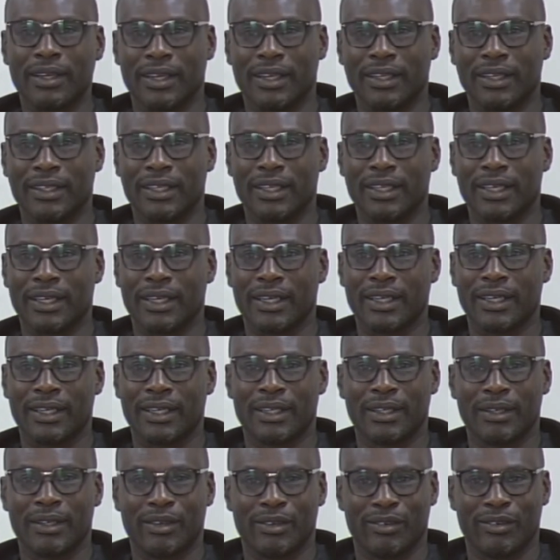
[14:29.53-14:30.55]
and
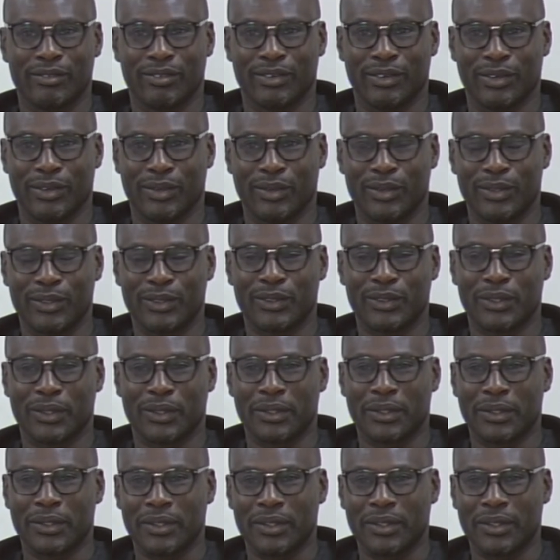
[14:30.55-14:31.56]
for
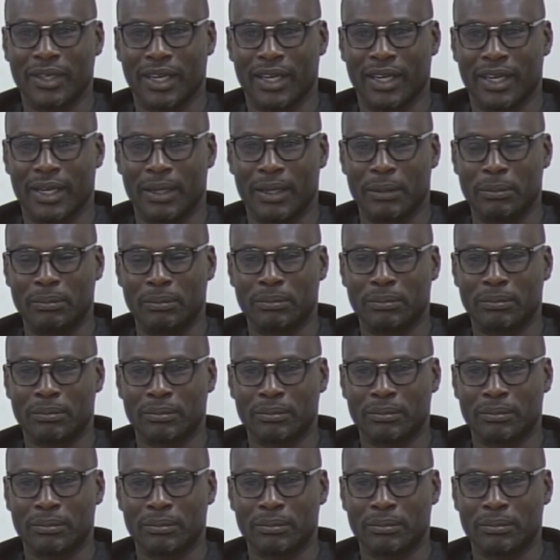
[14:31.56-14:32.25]
also